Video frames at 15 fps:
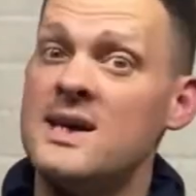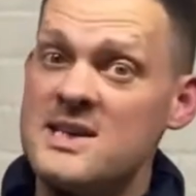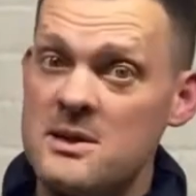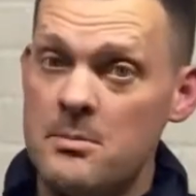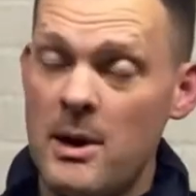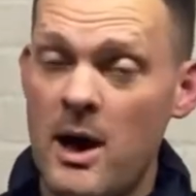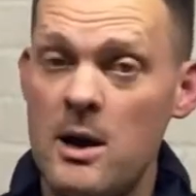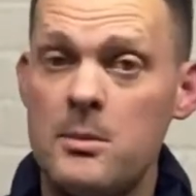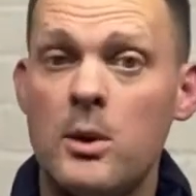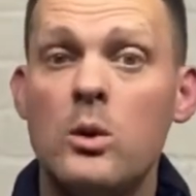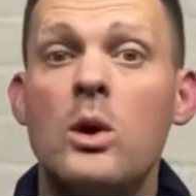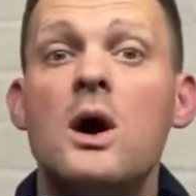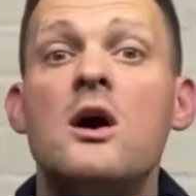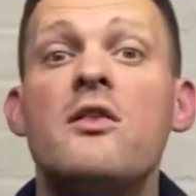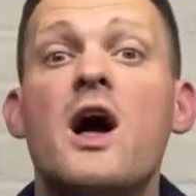It's the
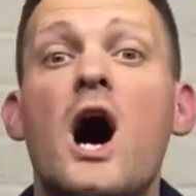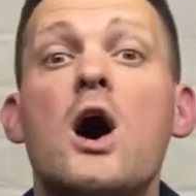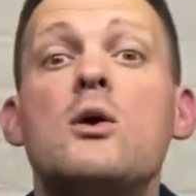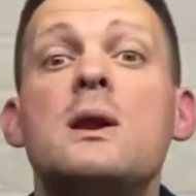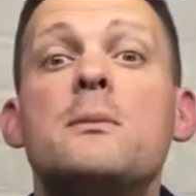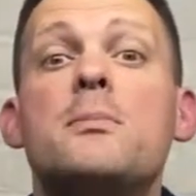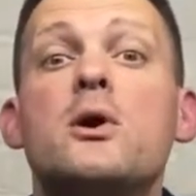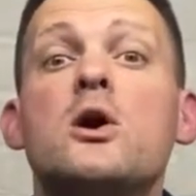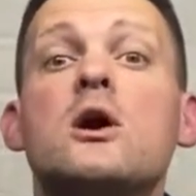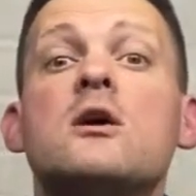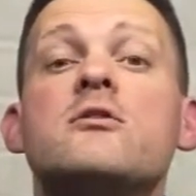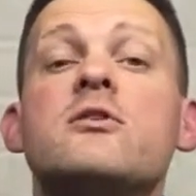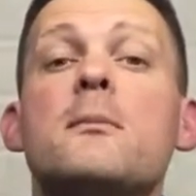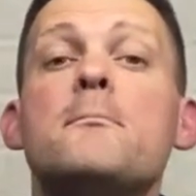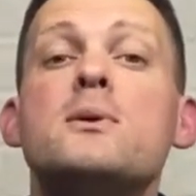Bible, the holy
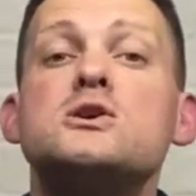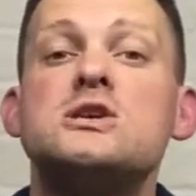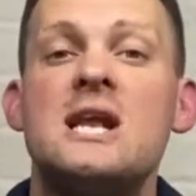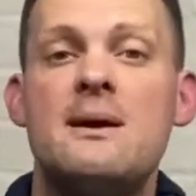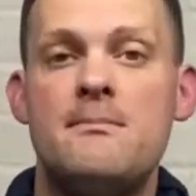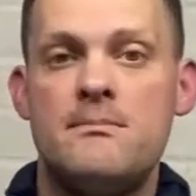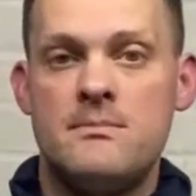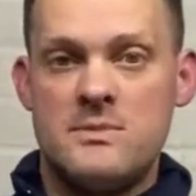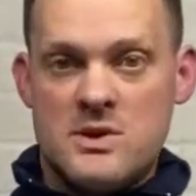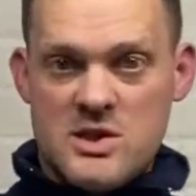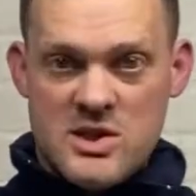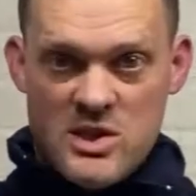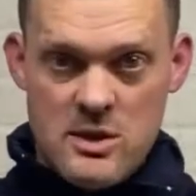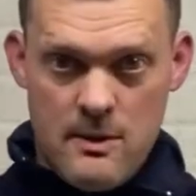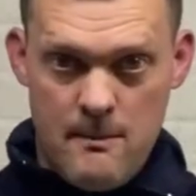book for
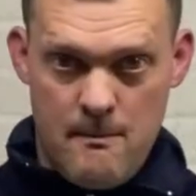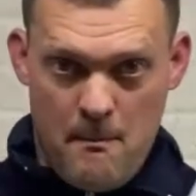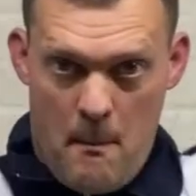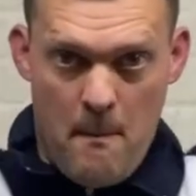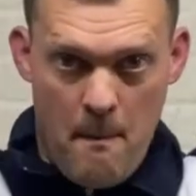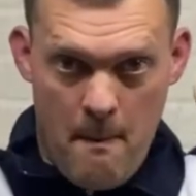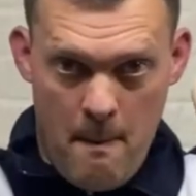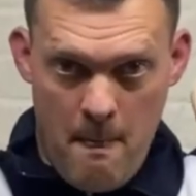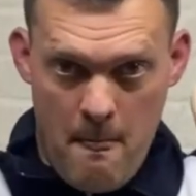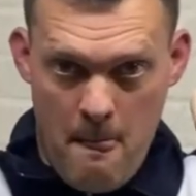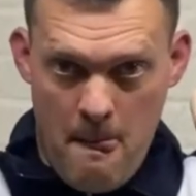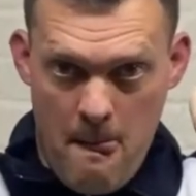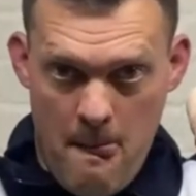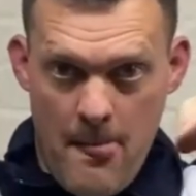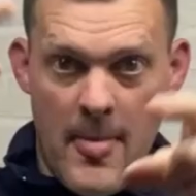Muslims.
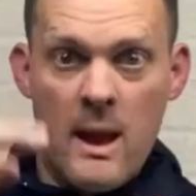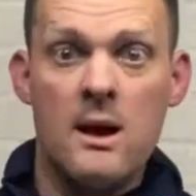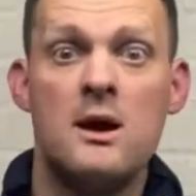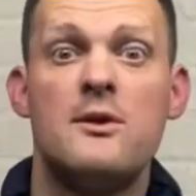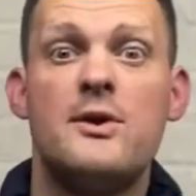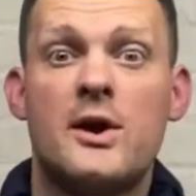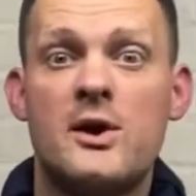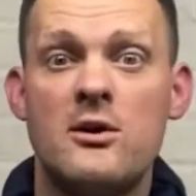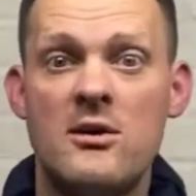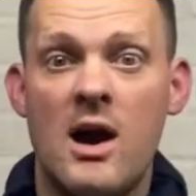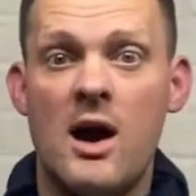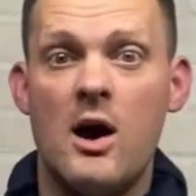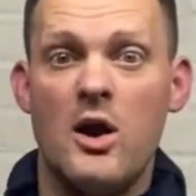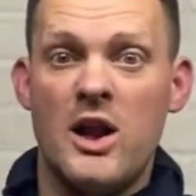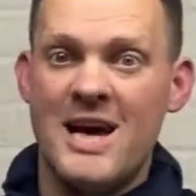The
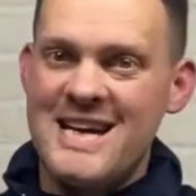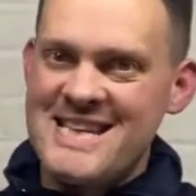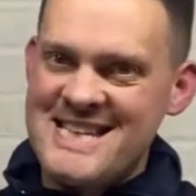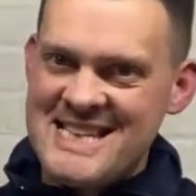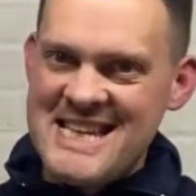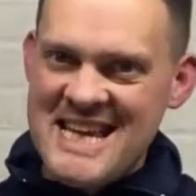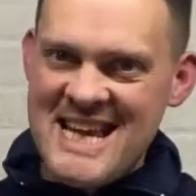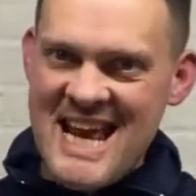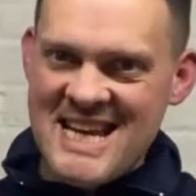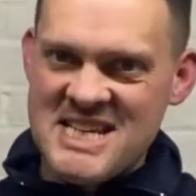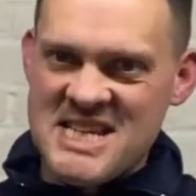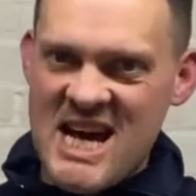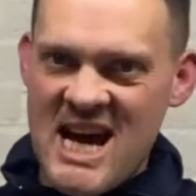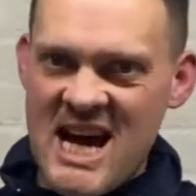Quran. See you next